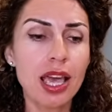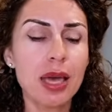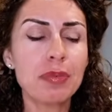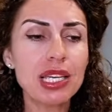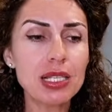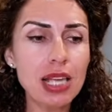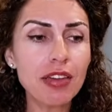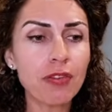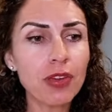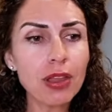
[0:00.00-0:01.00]
Because I
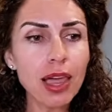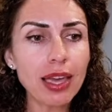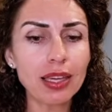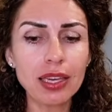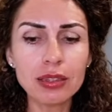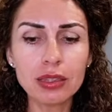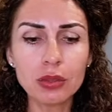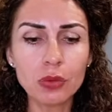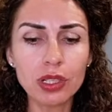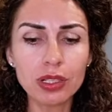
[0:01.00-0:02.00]
feel like
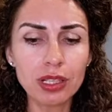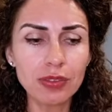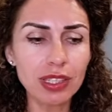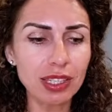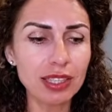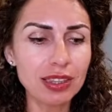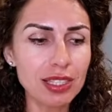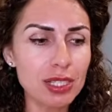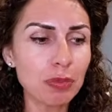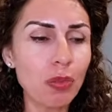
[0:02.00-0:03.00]
we are living in
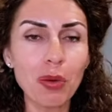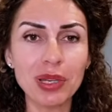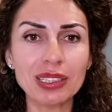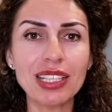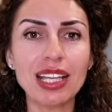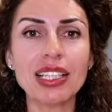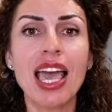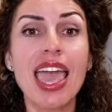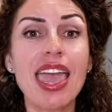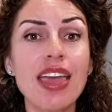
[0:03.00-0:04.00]
this moment that
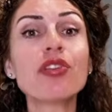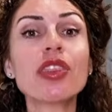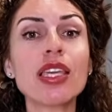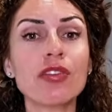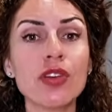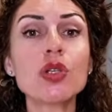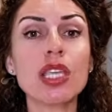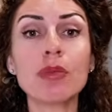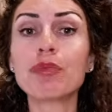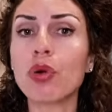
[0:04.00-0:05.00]
everything feels
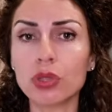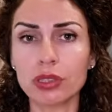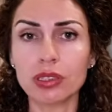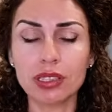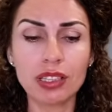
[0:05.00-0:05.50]
important.